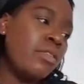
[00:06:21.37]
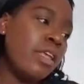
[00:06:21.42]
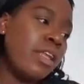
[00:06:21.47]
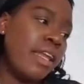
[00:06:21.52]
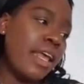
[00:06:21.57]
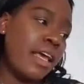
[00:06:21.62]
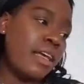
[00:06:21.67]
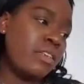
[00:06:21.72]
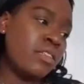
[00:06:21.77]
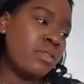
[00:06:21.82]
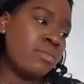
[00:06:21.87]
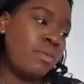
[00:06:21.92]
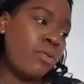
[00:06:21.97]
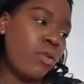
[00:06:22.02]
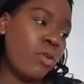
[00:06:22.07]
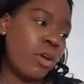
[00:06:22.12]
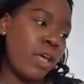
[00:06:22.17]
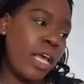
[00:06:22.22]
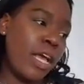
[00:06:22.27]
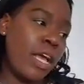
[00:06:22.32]
next
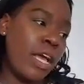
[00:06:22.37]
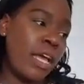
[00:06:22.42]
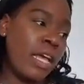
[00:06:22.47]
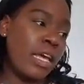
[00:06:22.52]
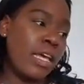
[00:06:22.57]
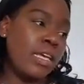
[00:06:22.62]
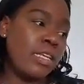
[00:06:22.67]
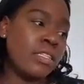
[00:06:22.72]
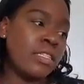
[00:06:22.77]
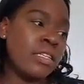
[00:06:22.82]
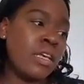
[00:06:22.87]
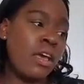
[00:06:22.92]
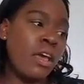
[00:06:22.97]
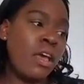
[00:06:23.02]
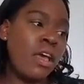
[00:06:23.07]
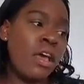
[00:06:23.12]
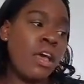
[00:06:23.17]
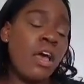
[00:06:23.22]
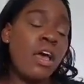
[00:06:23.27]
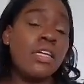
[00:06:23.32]
point is,
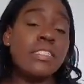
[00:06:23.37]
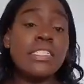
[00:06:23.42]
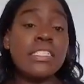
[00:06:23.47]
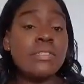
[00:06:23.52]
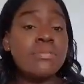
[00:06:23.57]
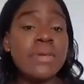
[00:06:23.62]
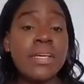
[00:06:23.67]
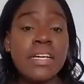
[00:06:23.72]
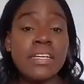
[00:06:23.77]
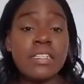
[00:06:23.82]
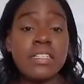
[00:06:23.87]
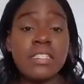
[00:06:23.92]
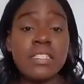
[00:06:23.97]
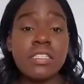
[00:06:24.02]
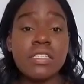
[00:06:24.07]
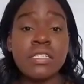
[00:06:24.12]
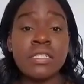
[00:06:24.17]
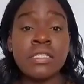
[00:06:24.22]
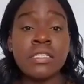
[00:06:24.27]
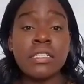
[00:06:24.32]
just
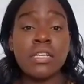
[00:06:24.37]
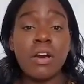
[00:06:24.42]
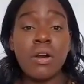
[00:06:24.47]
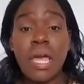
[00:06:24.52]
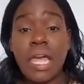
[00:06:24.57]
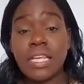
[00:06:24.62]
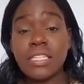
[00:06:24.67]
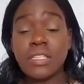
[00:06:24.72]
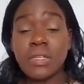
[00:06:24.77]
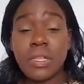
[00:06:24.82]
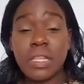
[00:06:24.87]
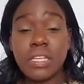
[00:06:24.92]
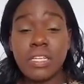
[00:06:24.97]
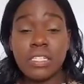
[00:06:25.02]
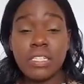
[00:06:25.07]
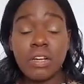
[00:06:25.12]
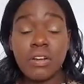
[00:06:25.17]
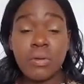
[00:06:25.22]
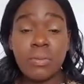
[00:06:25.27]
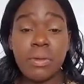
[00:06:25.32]
because, okay, so
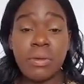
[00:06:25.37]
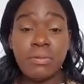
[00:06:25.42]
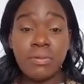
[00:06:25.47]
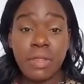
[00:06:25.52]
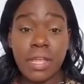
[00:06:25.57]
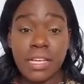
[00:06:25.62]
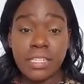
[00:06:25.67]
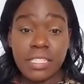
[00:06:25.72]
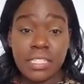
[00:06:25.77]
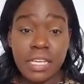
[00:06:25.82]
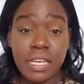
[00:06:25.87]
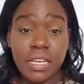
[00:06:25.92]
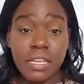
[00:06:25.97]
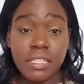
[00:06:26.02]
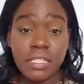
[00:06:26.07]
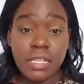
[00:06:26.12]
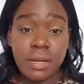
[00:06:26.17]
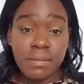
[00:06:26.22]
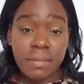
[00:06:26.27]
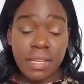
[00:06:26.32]
these are the people that
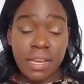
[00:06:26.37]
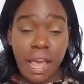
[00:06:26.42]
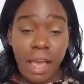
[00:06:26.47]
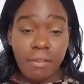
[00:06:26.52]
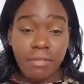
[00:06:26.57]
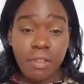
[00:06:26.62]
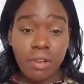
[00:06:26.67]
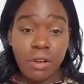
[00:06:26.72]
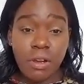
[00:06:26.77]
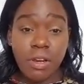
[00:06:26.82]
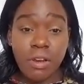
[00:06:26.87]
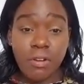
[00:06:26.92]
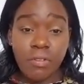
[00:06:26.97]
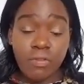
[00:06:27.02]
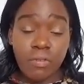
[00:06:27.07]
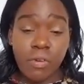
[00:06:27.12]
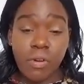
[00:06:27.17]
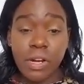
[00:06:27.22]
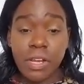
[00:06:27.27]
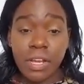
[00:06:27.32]
seeking something after your
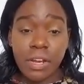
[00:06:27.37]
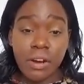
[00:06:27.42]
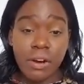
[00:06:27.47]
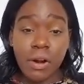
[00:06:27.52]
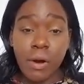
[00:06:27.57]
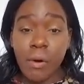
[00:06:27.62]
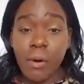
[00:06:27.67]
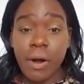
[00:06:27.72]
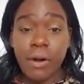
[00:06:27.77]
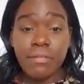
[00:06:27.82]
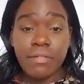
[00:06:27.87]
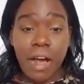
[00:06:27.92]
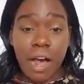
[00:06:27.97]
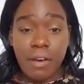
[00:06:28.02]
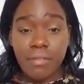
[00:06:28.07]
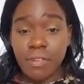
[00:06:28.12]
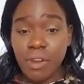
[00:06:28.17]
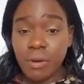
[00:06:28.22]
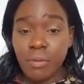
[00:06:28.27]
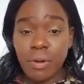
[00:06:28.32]
4-year or
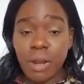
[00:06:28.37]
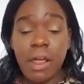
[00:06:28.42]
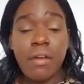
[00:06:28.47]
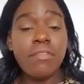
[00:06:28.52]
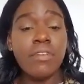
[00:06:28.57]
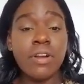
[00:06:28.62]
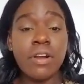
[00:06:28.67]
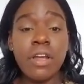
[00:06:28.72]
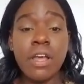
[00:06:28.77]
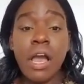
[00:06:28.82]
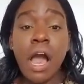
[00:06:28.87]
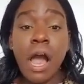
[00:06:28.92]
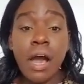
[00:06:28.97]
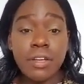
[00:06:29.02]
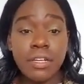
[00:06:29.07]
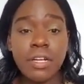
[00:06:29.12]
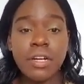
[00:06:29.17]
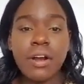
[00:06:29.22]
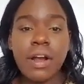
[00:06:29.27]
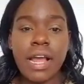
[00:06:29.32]
5-year, whatever,
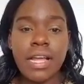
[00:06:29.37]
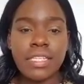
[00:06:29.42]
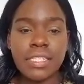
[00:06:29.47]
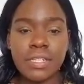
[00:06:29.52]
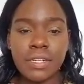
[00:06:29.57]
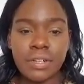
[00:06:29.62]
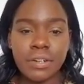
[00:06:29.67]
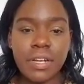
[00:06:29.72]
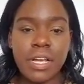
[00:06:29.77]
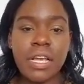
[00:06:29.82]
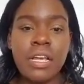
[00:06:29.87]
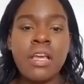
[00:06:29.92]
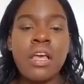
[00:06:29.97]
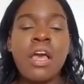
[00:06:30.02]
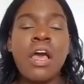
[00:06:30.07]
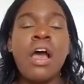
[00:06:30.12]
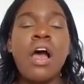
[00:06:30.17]
undergrad degree.